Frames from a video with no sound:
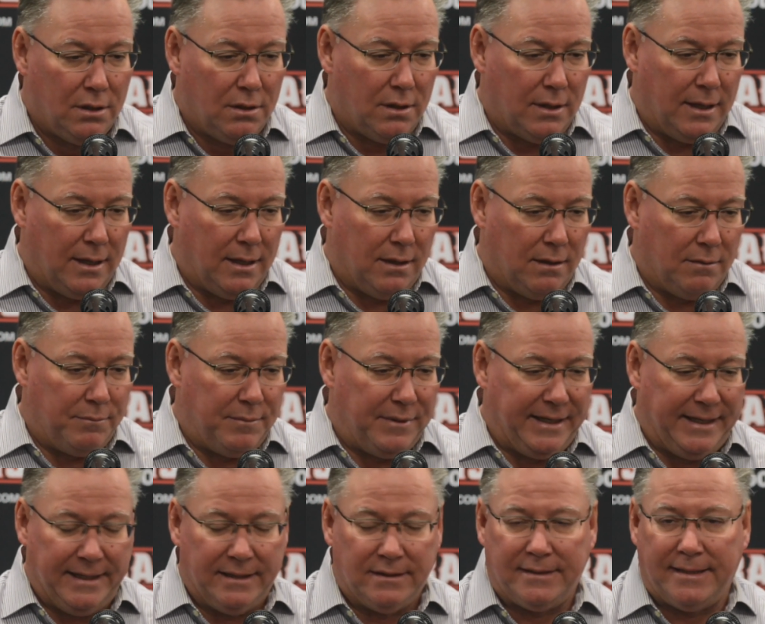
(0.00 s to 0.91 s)
But
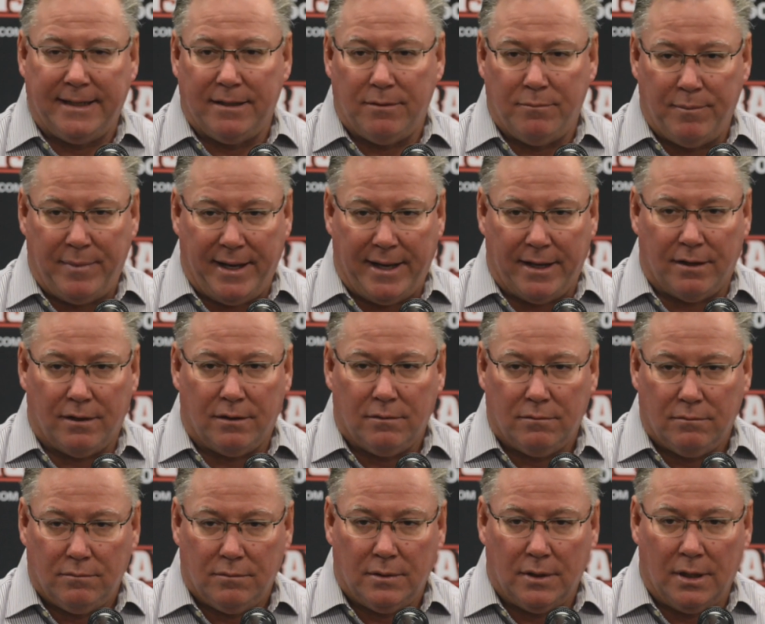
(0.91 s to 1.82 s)
he is getting better.
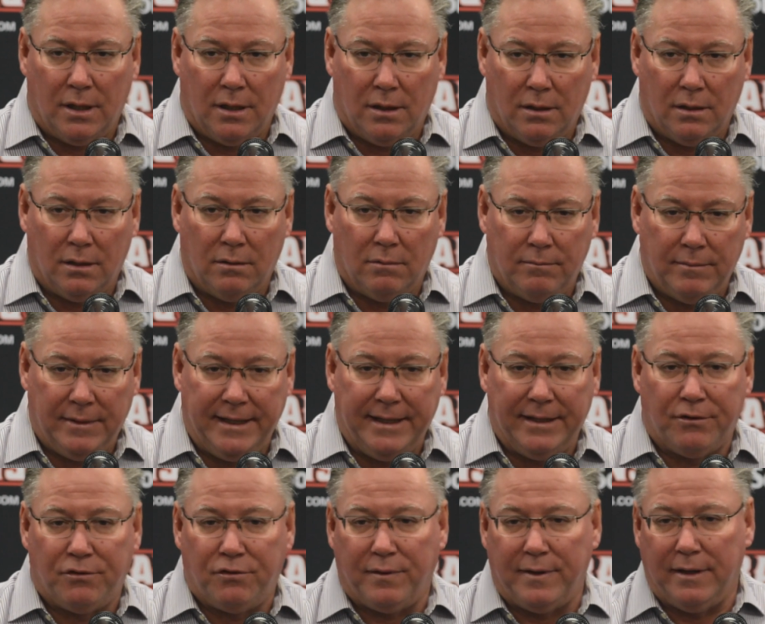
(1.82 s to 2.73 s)
He
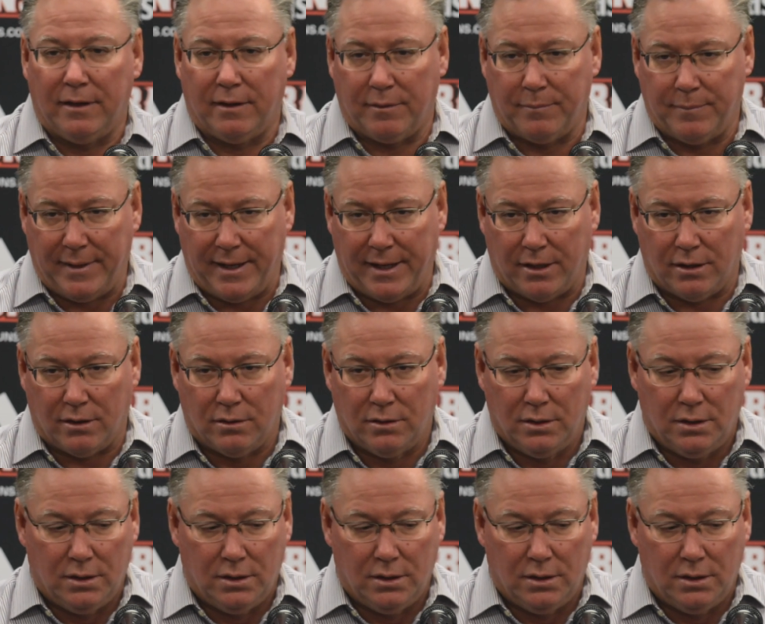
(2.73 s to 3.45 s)
is feeling better.